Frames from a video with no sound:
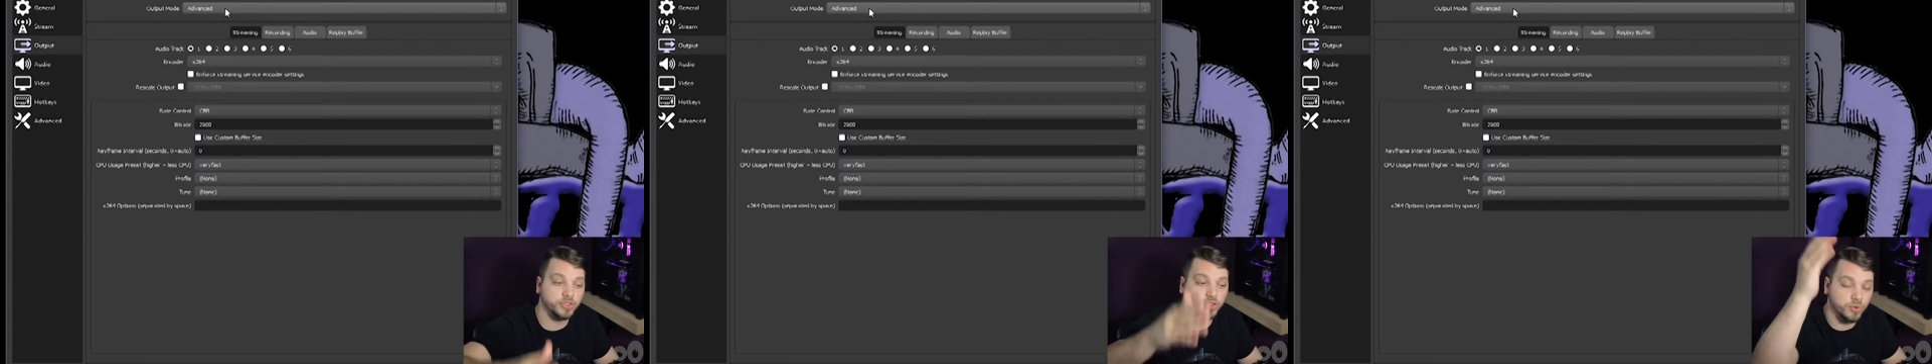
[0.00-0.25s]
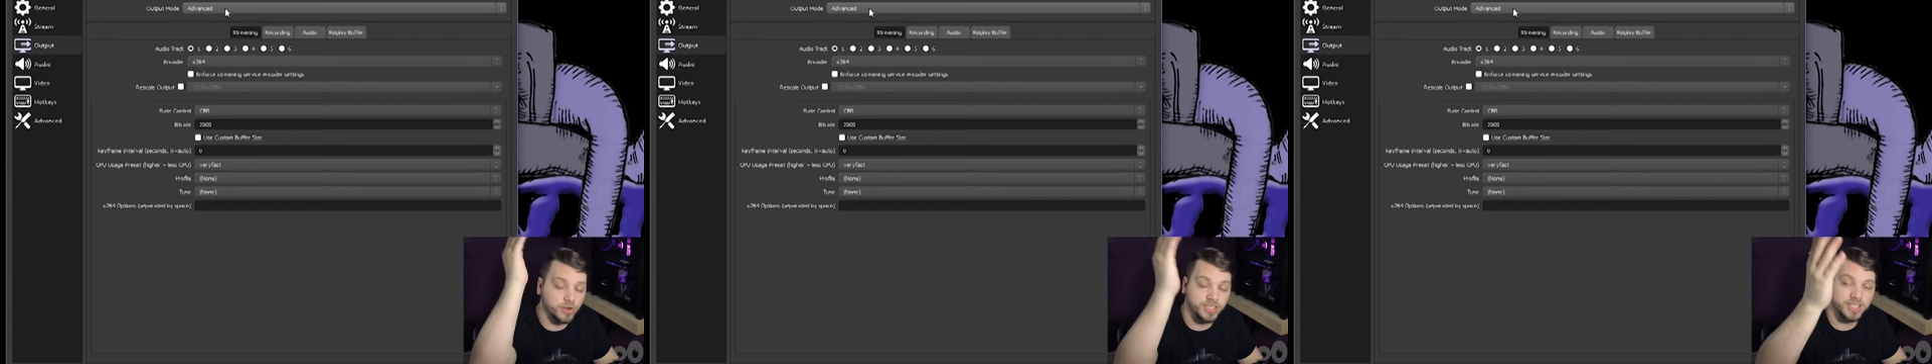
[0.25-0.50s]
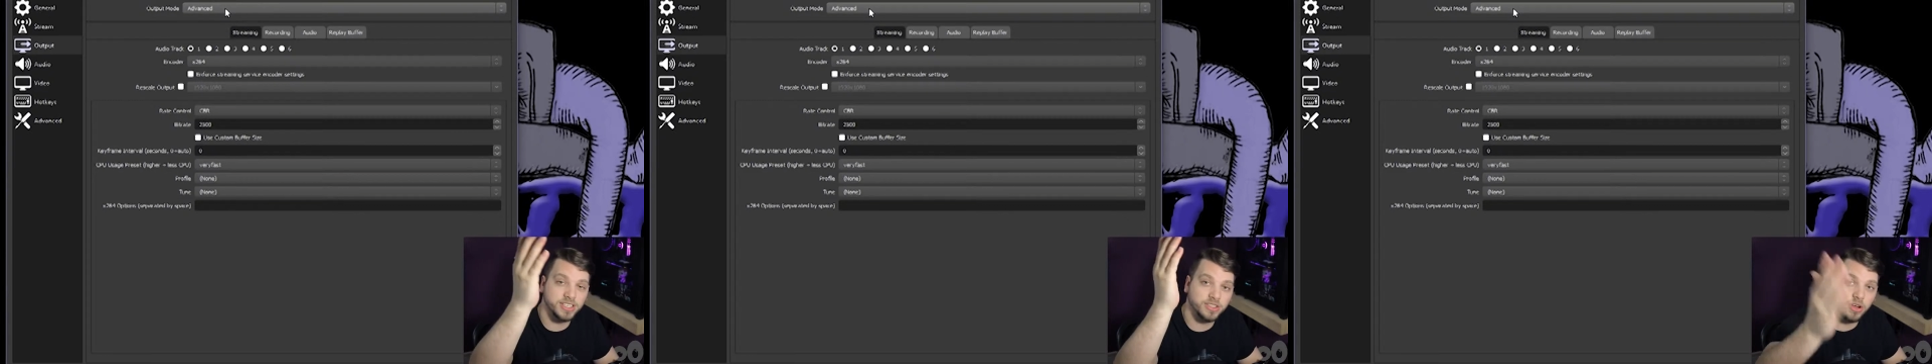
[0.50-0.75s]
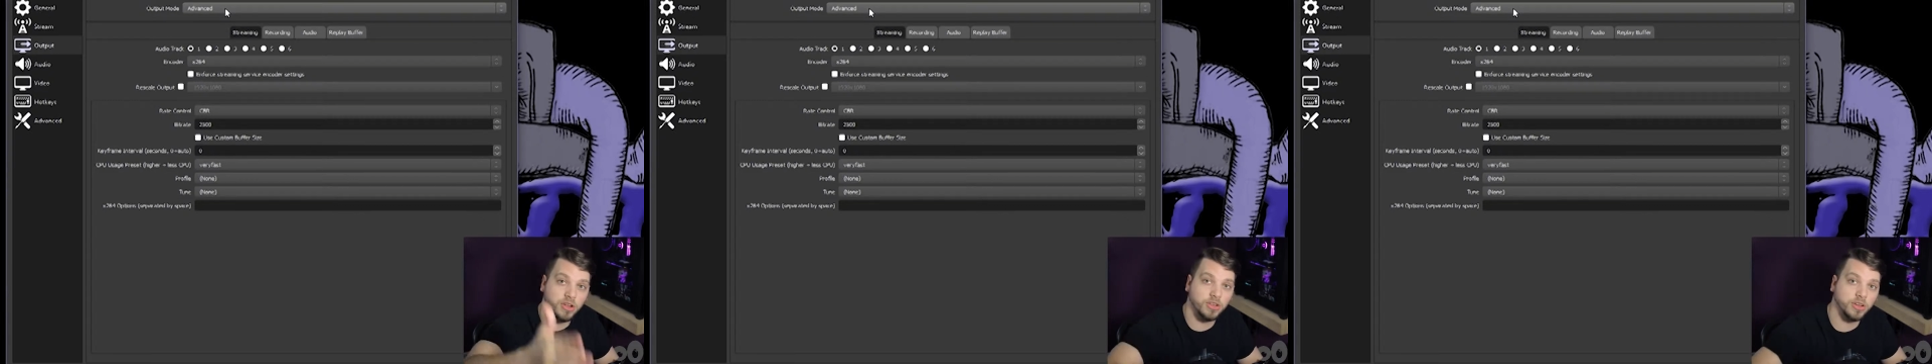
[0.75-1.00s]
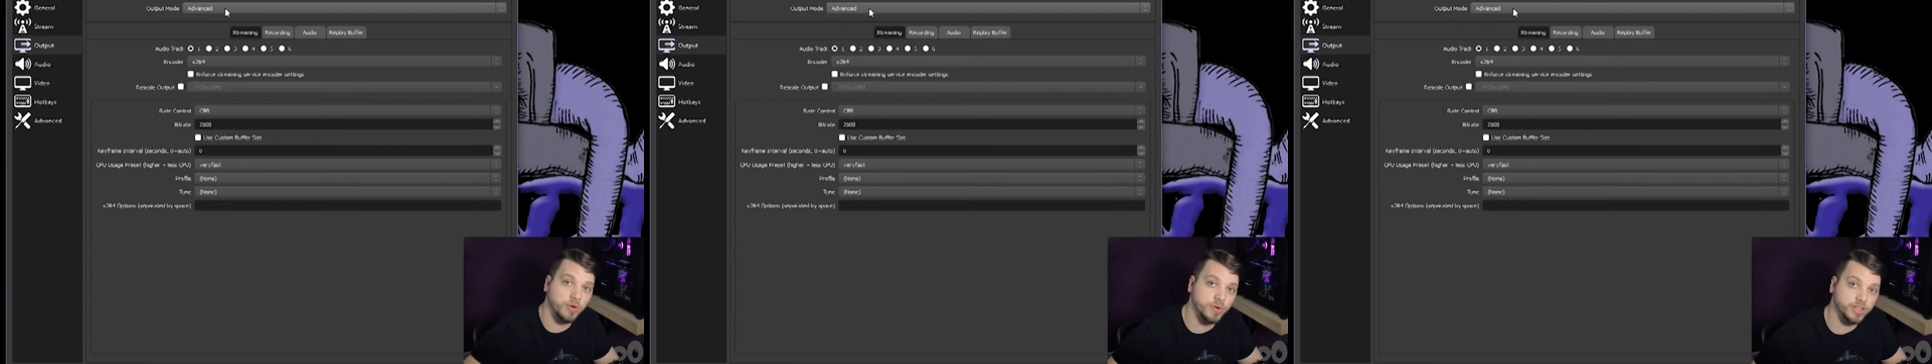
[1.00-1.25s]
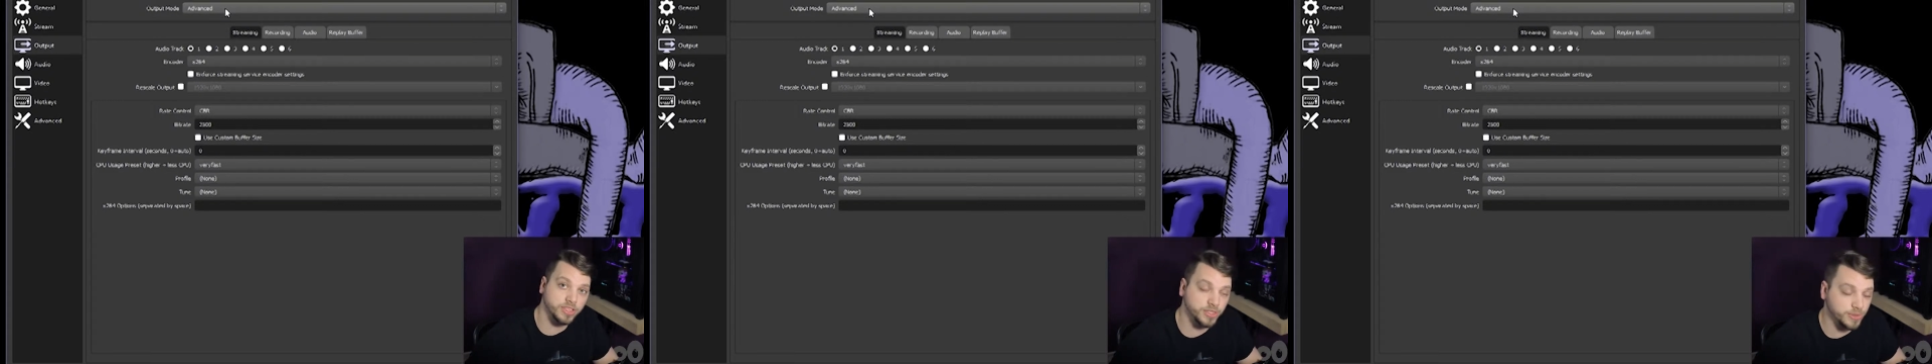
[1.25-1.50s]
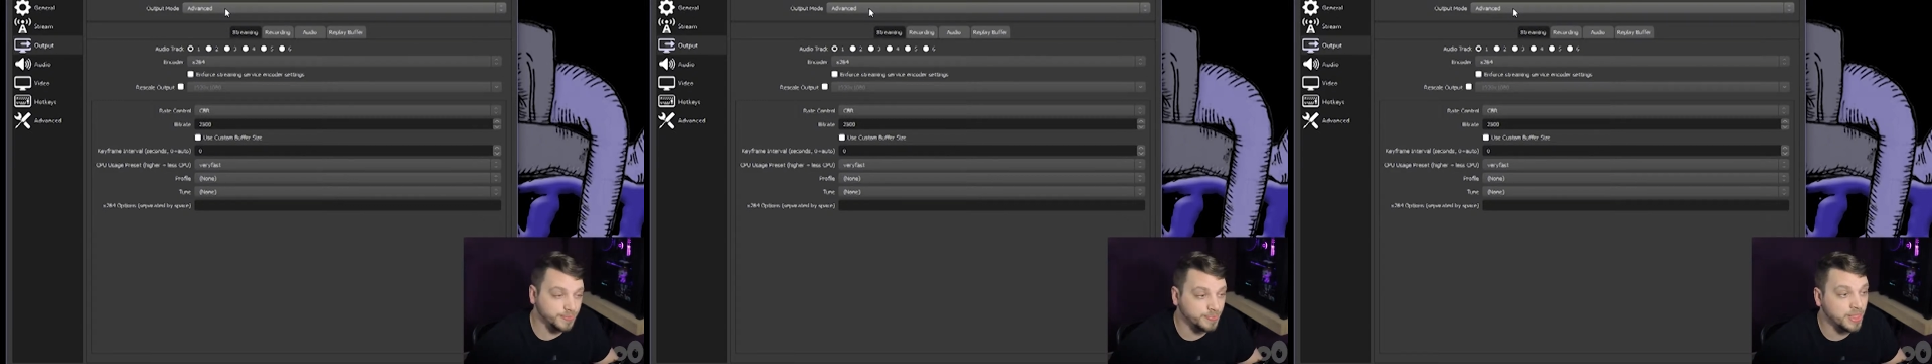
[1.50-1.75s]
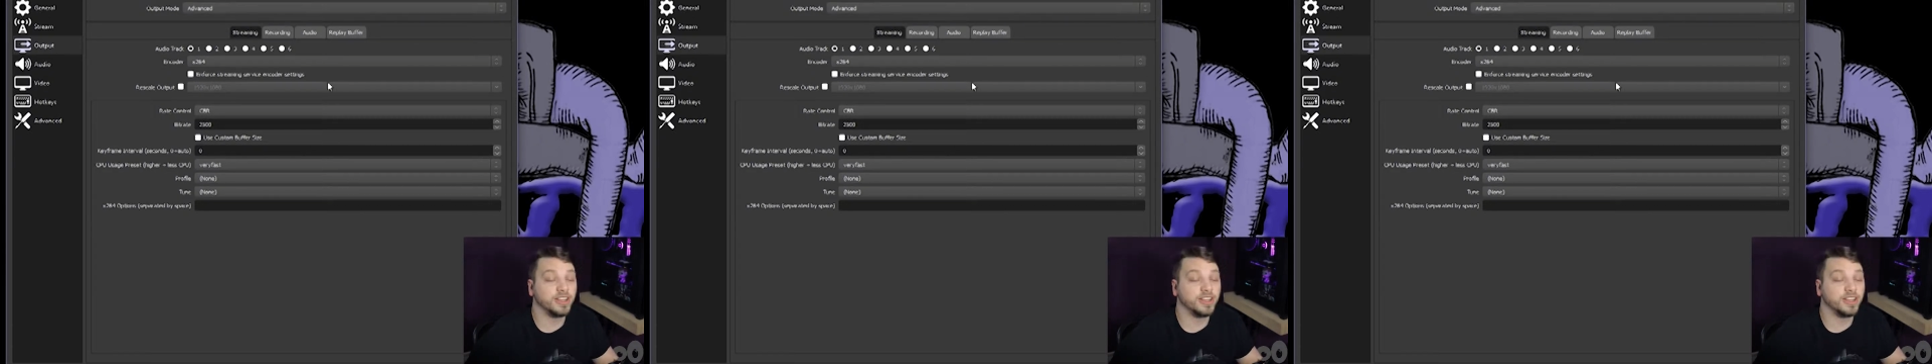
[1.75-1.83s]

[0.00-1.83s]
sources all going to.